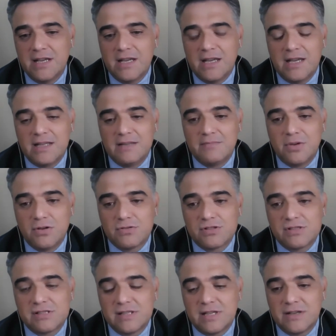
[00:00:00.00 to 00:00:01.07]
and
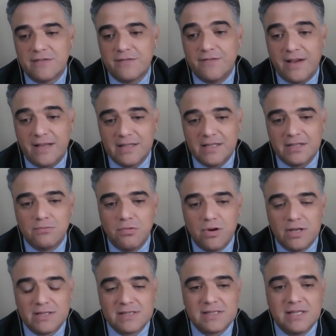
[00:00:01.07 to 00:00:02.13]
most valid
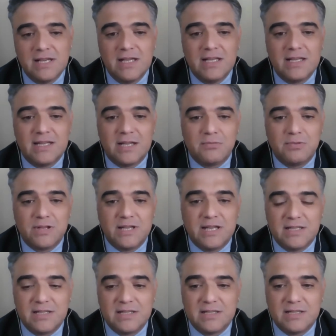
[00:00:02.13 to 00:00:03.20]
ones that we
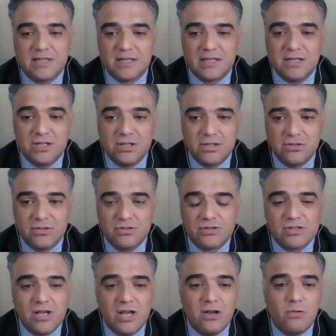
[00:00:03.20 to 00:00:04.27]
can
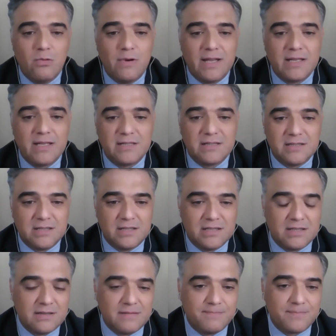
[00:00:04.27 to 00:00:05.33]
use when
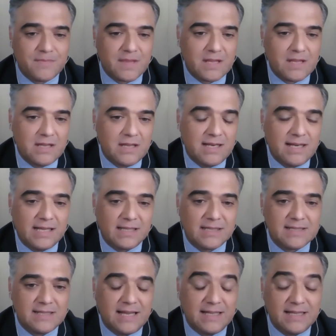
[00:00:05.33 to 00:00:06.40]

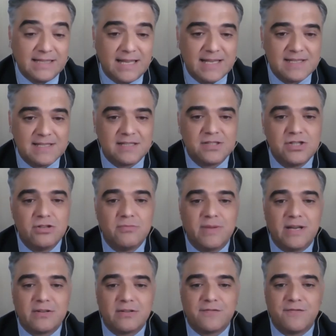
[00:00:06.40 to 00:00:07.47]
analyzing
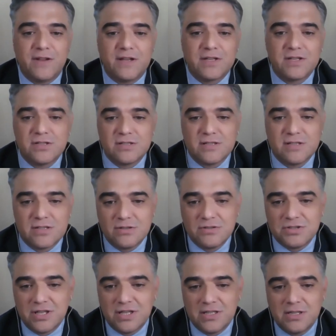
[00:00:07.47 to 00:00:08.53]
geometric features
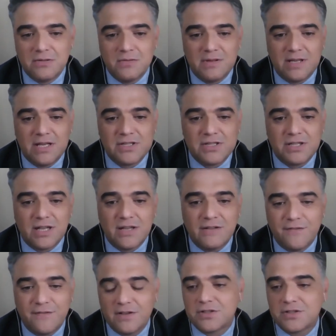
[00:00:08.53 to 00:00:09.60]
associated with aging
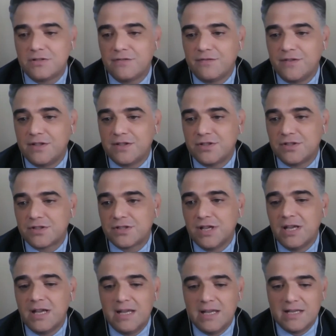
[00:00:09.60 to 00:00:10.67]
and functional features
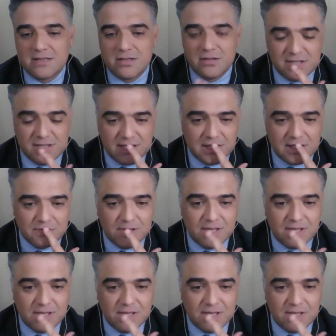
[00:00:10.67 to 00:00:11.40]
associated with